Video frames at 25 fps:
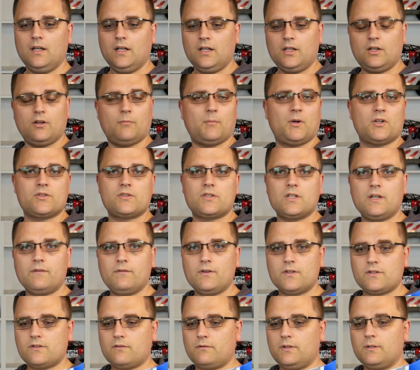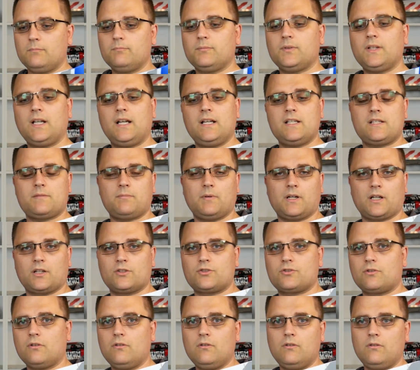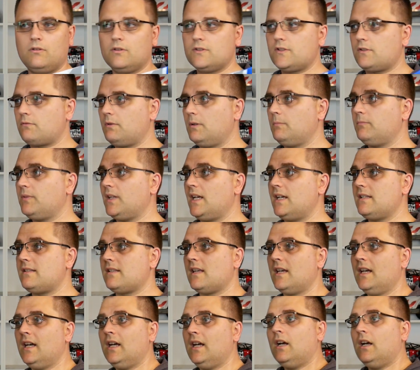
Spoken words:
you know, my servos are in place, my control horns are in place.